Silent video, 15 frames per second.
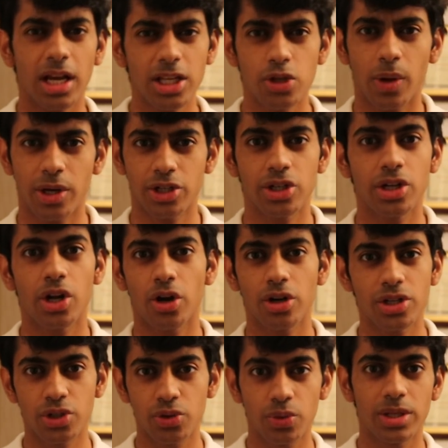last question a lot
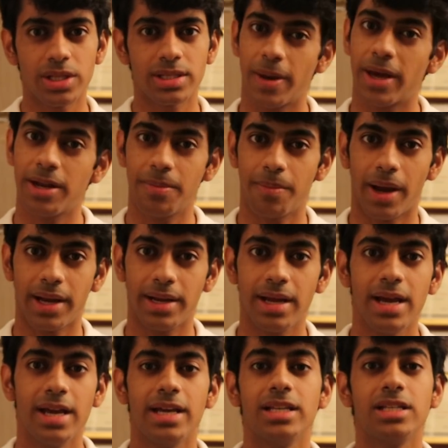of students bear in mind
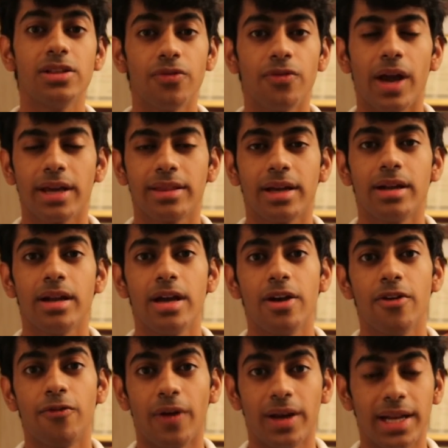is the fact that
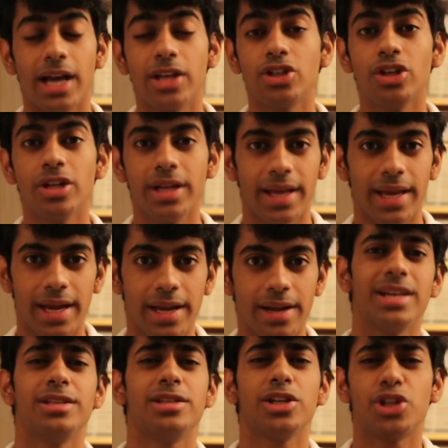financial
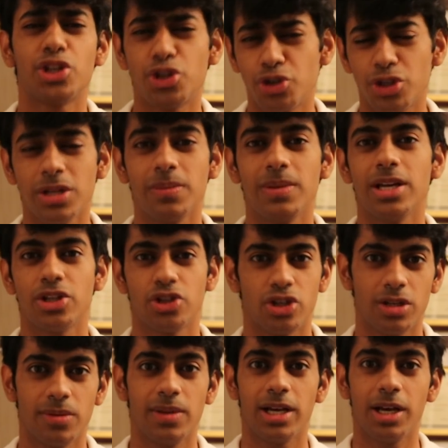aid is extremely,
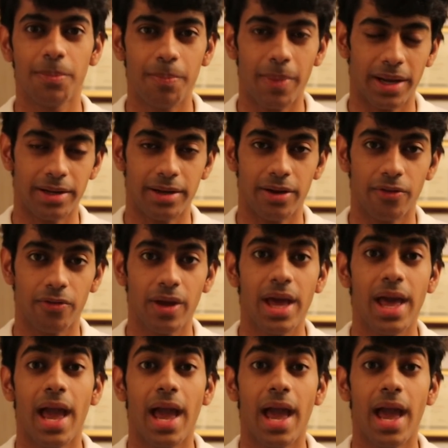extremely competitive.